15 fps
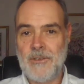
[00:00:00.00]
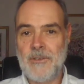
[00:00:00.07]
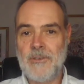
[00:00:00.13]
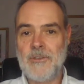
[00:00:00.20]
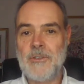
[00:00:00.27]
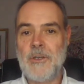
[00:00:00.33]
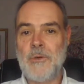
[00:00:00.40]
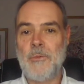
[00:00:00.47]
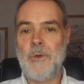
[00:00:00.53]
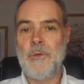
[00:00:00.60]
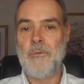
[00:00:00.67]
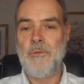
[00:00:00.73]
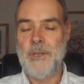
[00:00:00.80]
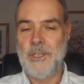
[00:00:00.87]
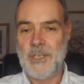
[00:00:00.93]
So we
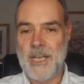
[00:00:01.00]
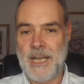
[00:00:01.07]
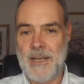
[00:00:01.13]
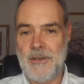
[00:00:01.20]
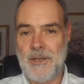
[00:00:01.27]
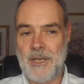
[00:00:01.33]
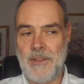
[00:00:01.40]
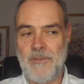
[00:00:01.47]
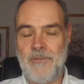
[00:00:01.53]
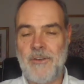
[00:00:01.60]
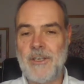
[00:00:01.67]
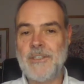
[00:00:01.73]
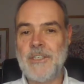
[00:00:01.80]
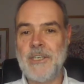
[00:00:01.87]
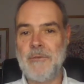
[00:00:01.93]
reach out, and the
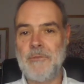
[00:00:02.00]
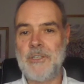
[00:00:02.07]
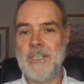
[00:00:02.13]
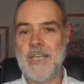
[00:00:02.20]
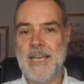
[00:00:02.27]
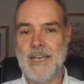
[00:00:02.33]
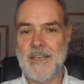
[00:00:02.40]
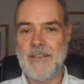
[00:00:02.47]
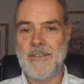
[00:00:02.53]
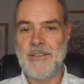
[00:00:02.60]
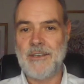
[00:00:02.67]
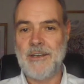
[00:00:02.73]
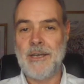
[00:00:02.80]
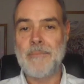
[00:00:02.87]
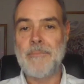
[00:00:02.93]
first thing we say is,
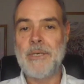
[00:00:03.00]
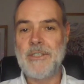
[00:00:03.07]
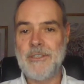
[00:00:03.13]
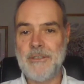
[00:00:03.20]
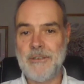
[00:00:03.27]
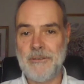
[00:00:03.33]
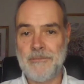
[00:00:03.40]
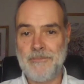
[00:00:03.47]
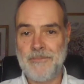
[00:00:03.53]
I miss you.